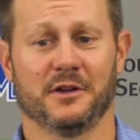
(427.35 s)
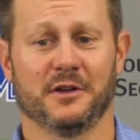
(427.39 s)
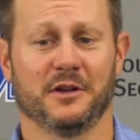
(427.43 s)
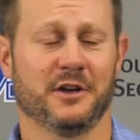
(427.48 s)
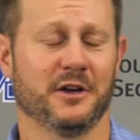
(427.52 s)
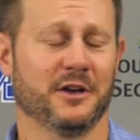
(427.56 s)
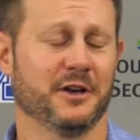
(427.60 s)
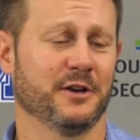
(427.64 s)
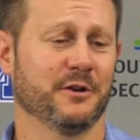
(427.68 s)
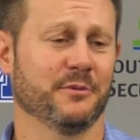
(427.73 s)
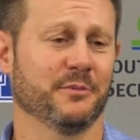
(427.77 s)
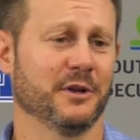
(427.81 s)

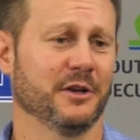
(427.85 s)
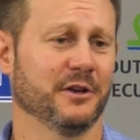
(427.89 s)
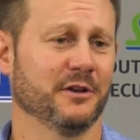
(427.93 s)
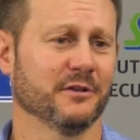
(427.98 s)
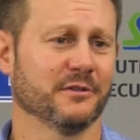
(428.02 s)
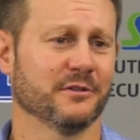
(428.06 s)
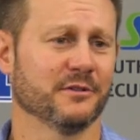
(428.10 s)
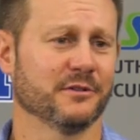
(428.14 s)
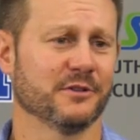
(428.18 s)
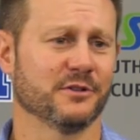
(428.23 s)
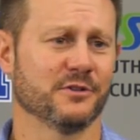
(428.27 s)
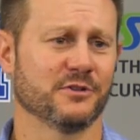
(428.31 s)
And I mean,
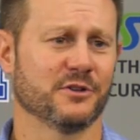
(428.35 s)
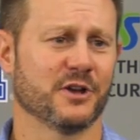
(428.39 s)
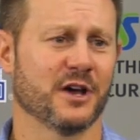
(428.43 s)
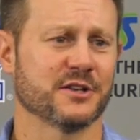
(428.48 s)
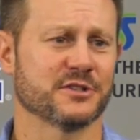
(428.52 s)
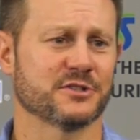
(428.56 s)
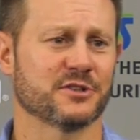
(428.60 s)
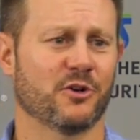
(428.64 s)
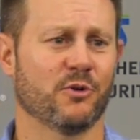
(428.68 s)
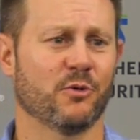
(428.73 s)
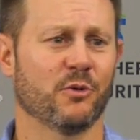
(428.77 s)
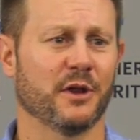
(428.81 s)
you
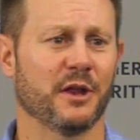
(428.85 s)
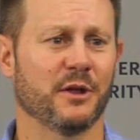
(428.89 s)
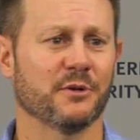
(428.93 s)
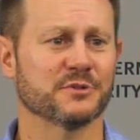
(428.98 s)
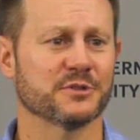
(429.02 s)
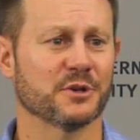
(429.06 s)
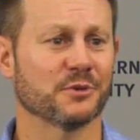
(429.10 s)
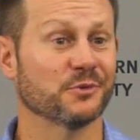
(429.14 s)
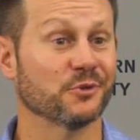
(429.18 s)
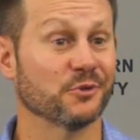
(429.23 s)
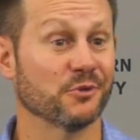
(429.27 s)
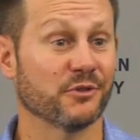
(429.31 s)
guys saw what he
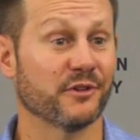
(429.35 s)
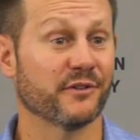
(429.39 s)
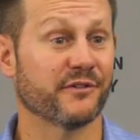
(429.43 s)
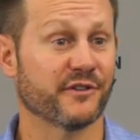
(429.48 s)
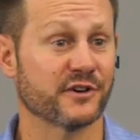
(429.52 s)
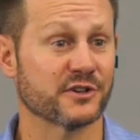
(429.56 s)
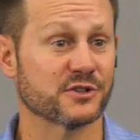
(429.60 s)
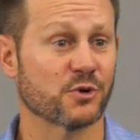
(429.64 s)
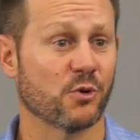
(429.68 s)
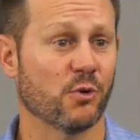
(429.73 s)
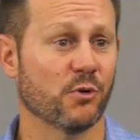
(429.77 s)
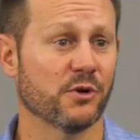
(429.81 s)
was able to do in the
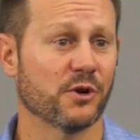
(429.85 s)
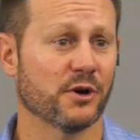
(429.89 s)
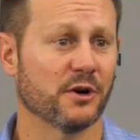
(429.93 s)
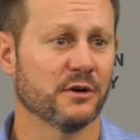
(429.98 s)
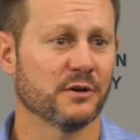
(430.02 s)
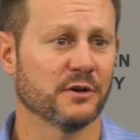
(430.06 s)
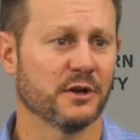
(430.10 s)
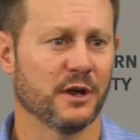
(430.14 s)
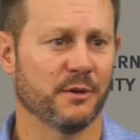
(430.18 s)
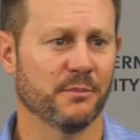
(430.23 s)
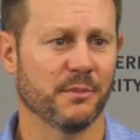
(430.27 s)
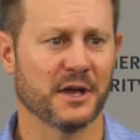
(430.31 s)
first quarter
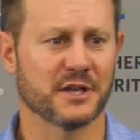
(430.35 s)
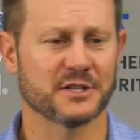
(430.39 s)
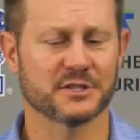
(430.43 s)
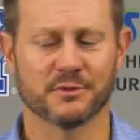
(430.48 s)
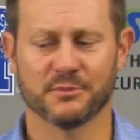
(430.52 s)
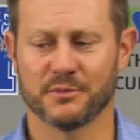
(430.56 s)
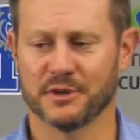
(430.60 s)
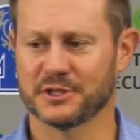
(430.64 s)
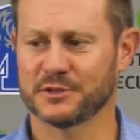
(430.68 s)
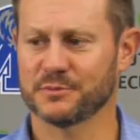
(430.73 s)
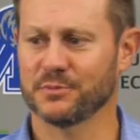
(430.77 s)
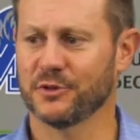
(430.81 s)
and make
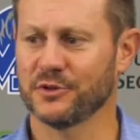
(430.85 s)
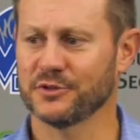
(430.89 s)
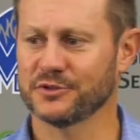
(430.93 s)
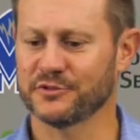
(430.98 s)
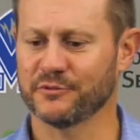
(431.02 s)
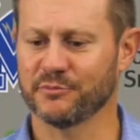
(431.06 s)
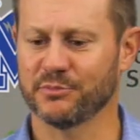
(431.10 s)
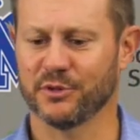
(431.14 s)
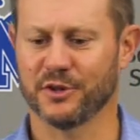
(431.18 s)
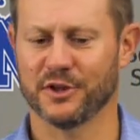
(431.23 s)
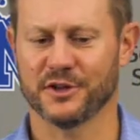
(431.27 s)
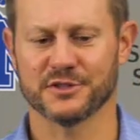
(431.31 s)
some
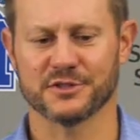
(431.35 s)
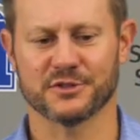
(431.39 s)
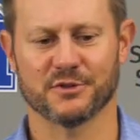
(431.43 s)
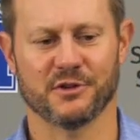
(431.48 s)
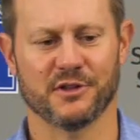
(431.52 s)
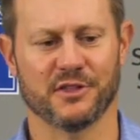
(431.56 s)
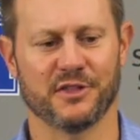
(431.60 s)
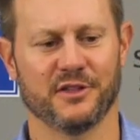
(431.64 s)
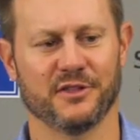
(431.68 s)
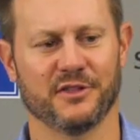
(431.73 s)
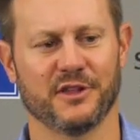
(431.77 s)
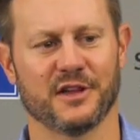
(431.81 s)
explosive plays. So
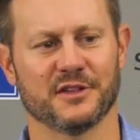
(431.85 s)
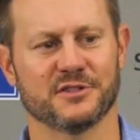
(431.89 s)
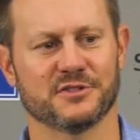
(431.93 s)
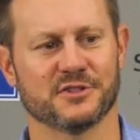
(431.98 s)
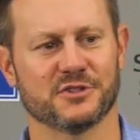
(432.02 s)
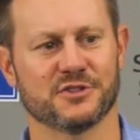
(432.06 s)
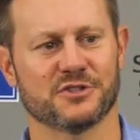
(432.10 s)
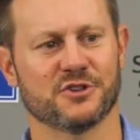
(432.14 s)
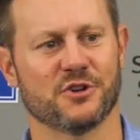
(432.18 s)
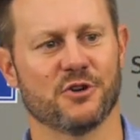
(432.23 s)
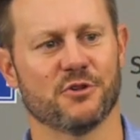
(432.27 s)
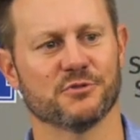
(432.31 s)
I think that
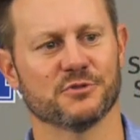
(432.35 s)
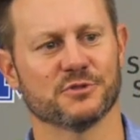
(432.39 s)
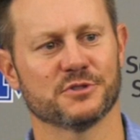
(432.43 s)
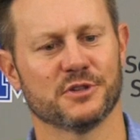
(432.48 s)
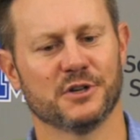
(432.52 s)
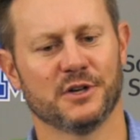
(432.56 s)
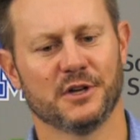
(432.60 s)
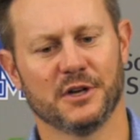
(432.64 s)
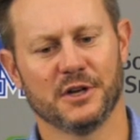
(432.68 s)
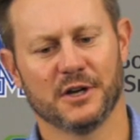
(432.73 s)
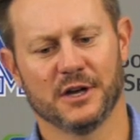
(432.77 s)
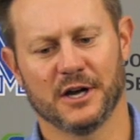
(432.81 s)
just shows
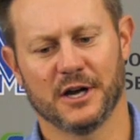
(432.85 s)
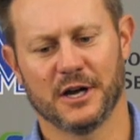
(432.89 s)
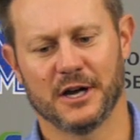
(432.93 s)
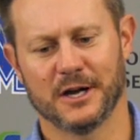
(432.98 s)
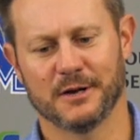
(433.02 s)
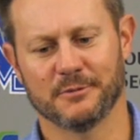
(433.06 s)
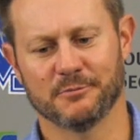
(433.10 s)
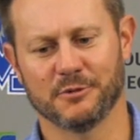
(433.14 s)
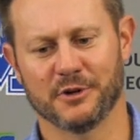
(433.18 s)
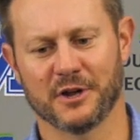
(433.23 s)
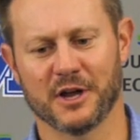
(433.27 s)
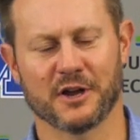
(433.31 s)

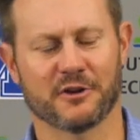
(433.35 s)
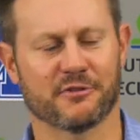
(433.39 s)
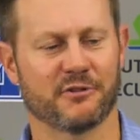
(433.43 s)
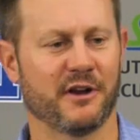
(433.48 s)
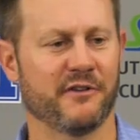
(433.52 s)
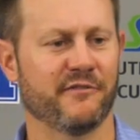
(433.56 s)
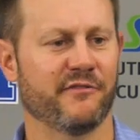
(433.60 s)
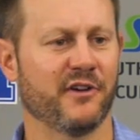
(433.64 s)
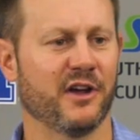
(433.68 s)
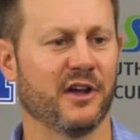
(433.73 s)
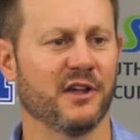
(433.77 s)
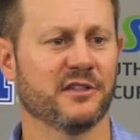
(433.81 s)
um, we got
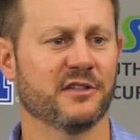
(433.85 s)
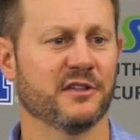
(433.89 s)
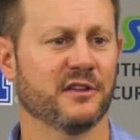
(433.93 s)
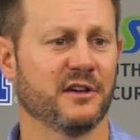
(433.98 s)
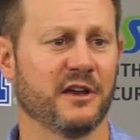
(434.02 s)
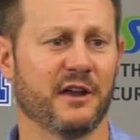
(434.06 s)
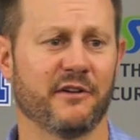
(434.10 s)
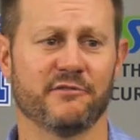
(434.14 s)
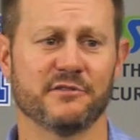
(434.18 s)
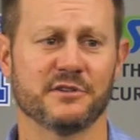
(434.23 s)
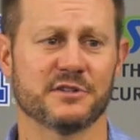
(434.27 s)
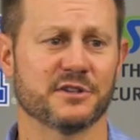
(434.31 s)
great faith
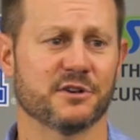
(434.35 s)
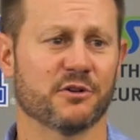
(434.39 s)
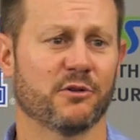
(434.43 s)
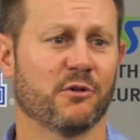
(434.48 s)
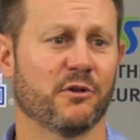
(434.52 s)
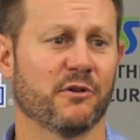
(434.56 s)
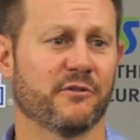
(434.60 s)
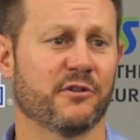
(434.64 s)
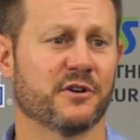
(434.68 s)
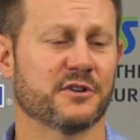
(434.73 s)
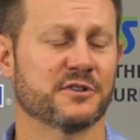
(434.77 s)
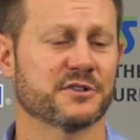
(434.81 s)
in every single
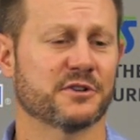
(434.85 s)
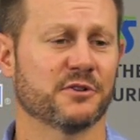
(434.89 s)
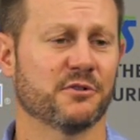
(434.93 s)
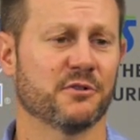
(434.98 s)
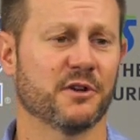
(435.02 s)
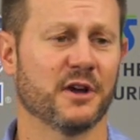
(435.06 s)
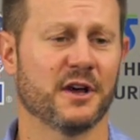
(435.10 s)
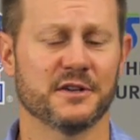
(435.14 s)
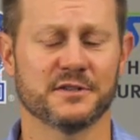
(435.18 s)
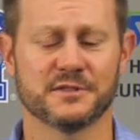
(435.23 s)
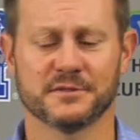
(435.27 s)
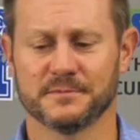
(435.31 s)
one of our skill
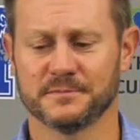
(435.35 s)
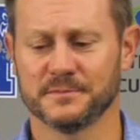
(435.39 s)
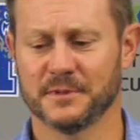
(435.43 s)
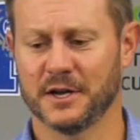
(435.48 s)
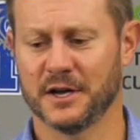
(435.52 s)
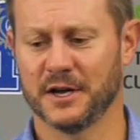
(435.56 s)
guys.